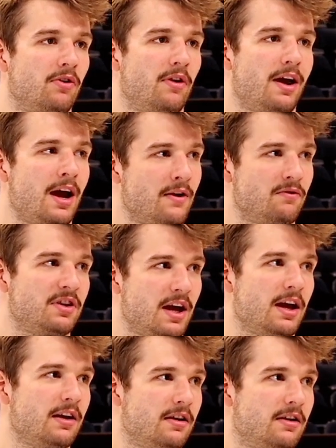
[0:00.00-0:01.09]
every
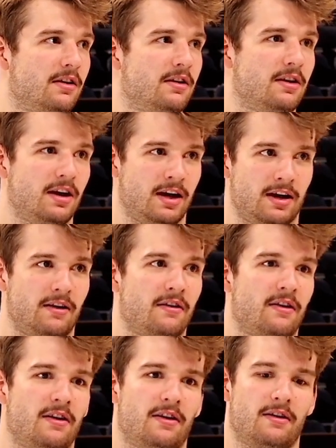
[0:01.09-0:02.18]
day, and
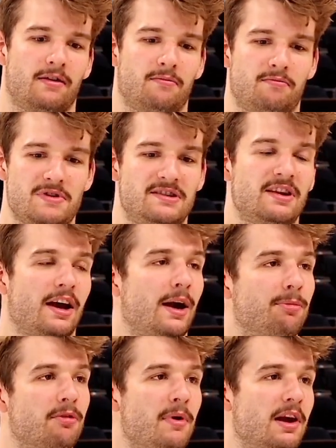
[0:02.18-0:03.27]
be set up
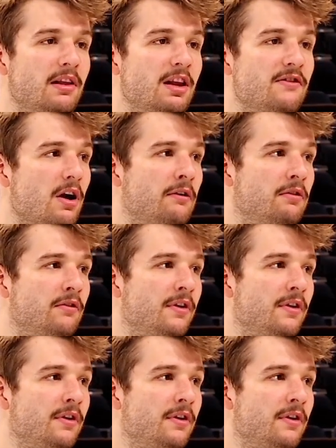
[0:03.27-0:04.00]
to make a living off of it.